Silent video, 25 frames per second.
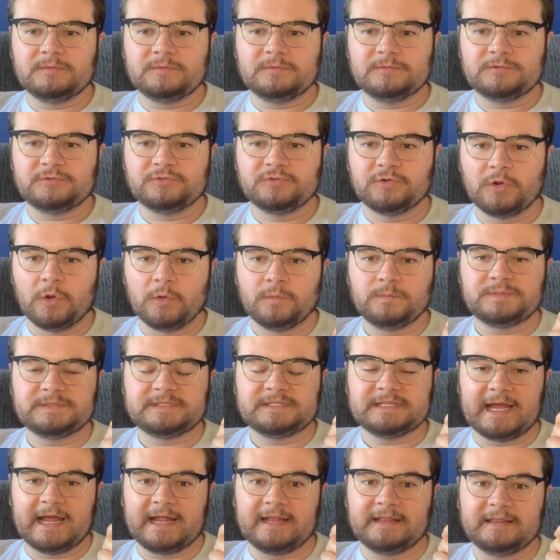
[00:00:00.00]

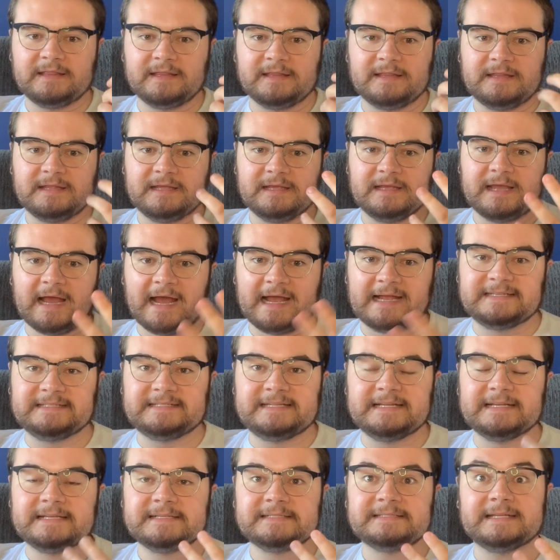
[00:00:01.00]
tropes and the
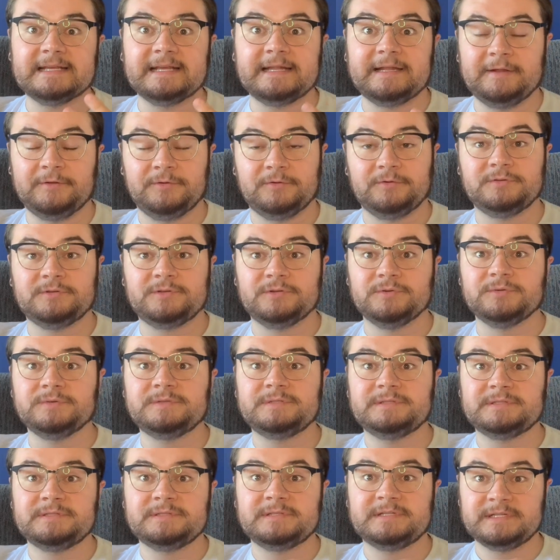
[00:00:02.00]
ideas it
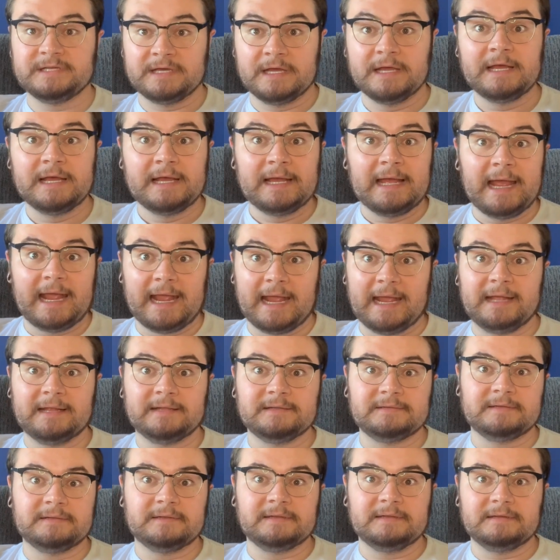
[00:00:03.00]
introduced
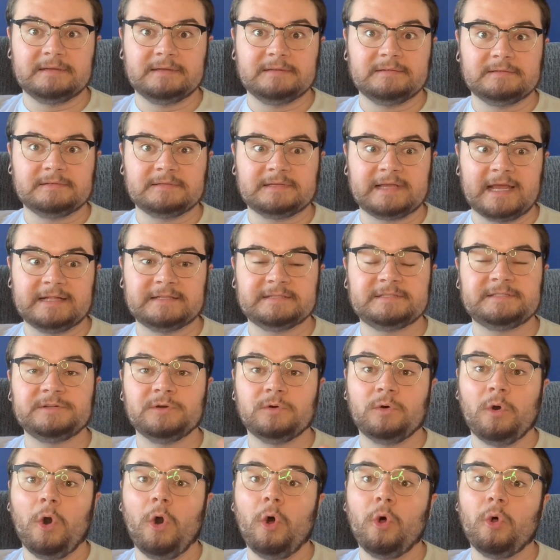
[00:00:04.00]
and can
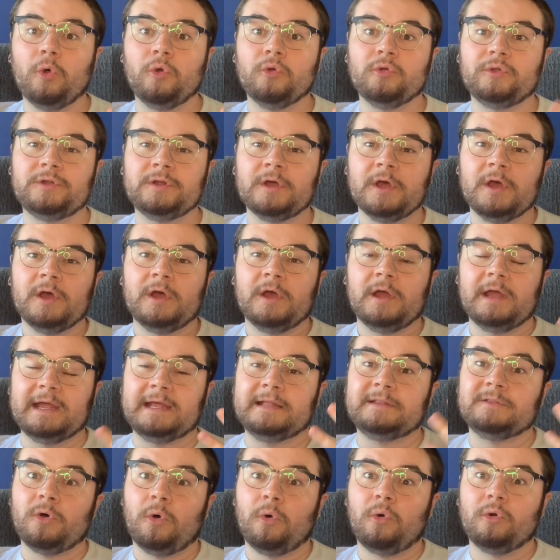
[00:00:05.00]
still hold
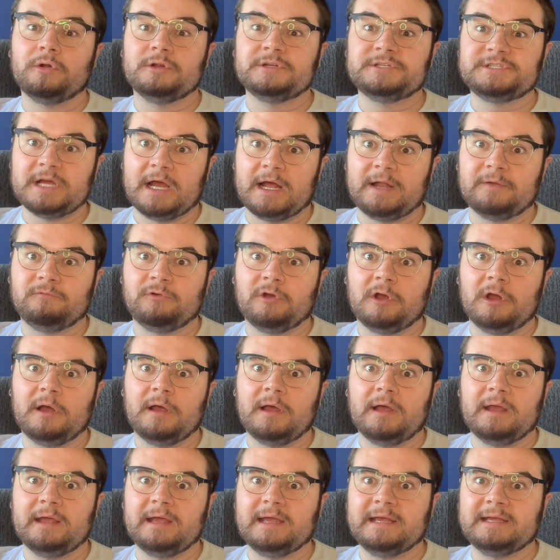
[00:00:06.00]
in the horror
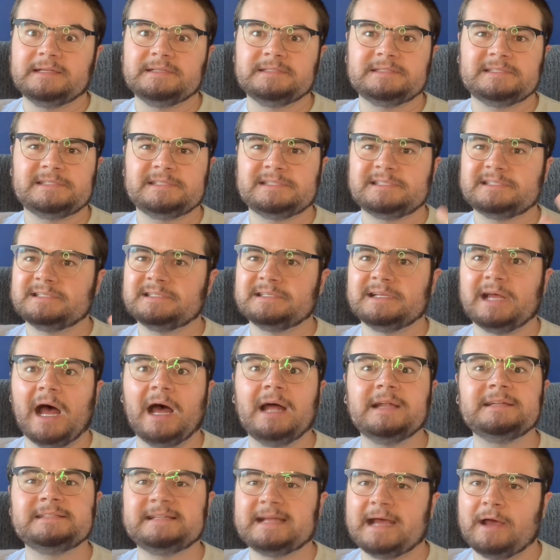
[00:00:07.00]
genre is
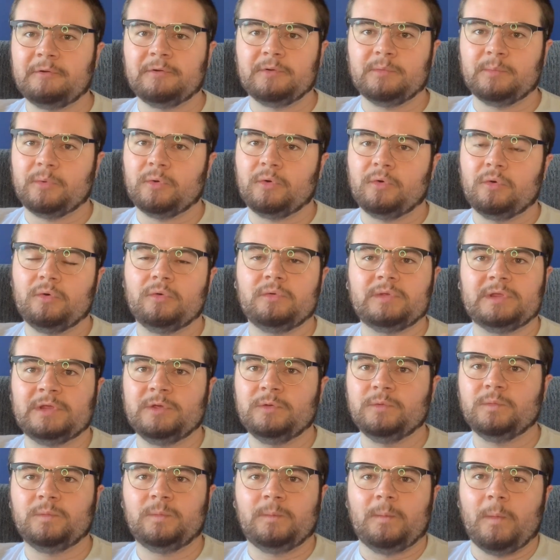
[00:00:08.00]
undoubtable.
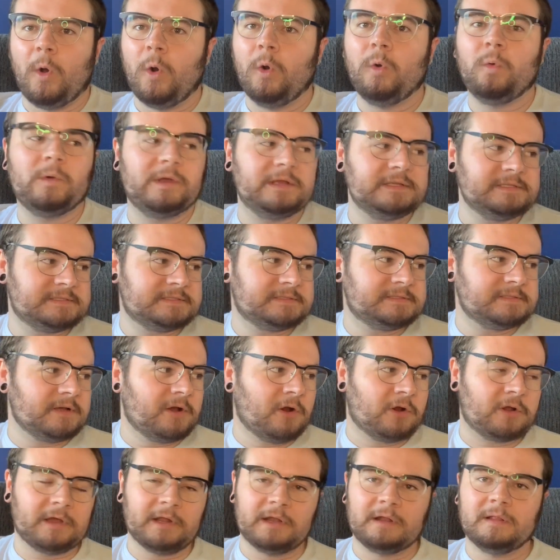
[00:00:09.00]
You always
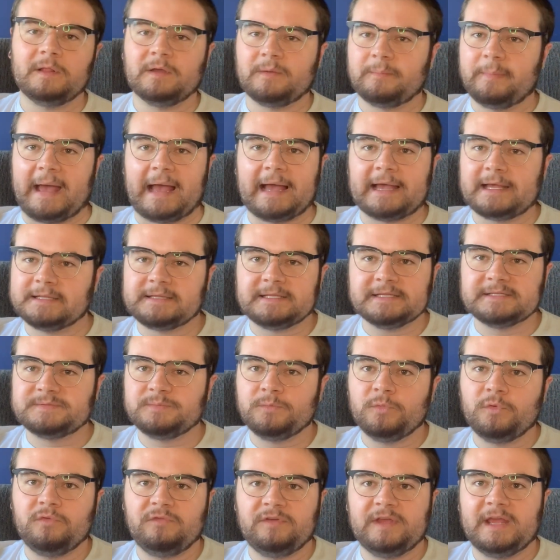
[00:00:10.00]
are going to look back at this
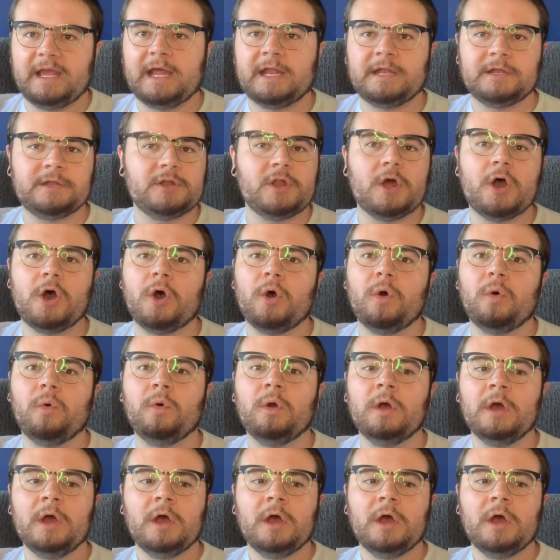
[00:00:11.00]
movie and know